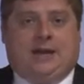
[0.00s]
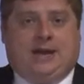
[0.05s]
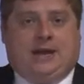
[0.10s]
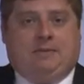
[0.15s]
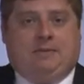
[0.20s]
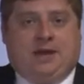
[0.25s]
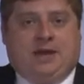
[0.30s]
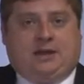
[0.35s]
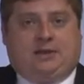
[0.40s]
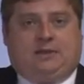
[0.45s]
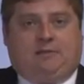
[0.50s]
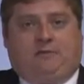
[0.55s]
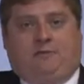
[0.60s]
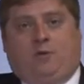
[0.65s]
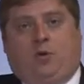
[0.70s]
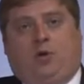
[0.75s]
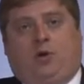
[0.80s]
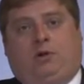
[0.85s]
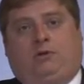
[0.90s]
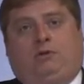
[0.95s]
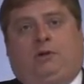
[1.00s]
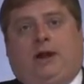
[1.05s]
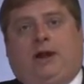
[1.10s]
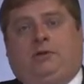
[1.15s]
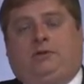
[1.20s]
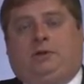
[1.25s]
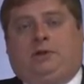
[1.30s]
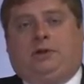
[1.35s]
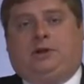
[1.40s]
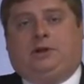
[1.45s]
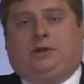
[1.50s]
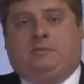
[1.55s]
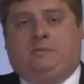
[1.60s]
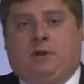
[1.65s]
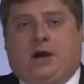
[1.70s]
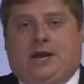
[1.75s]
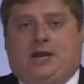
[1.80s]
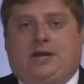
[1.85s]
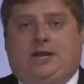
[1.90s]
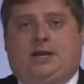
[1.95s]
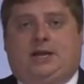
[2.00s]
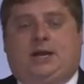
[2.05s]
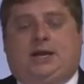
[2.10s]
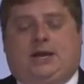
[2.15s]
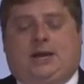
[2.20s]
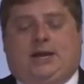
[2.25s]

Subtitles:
and make the foreground look muddy.